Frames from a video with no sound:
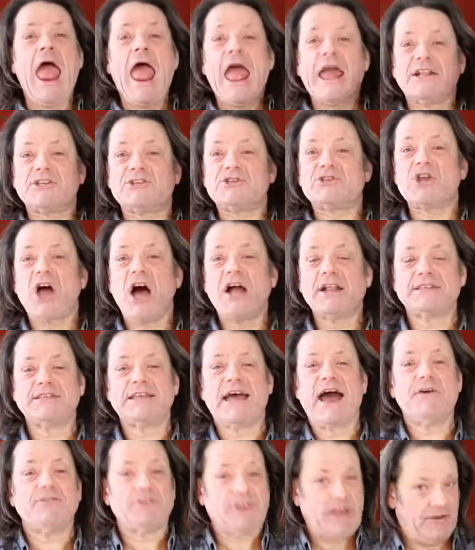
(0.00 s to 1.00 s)
It starts
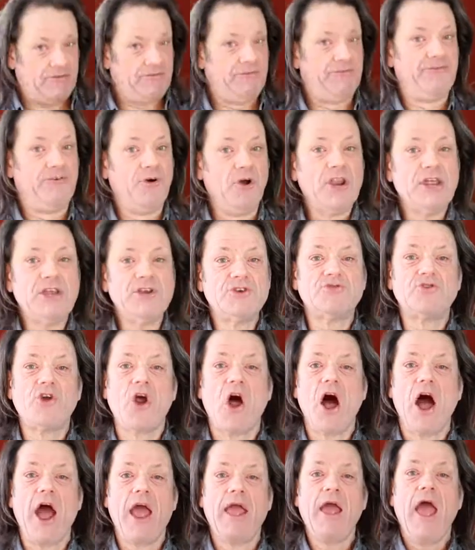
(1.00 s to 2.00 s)
out fully
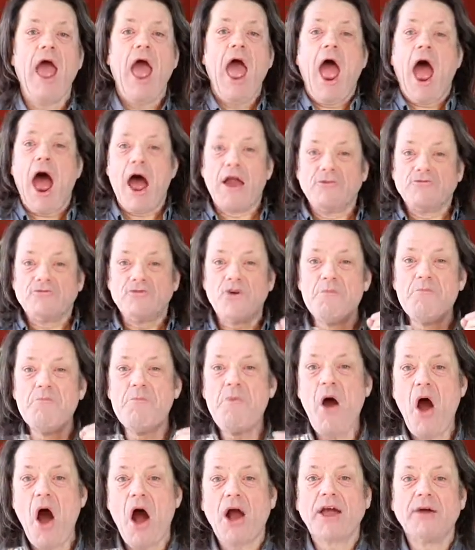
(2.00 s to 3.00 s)
dry and
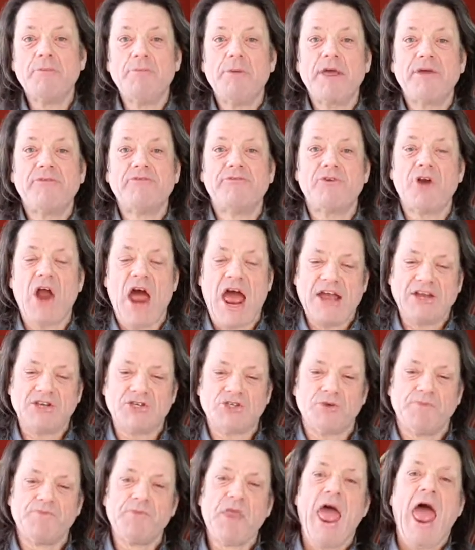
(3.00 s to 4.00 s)
remarkably
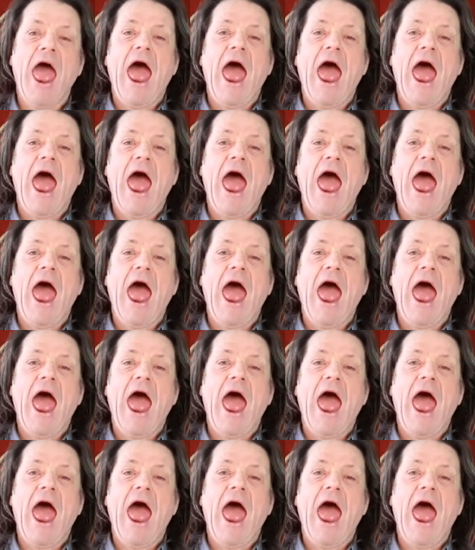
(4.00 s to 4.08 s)
fresh,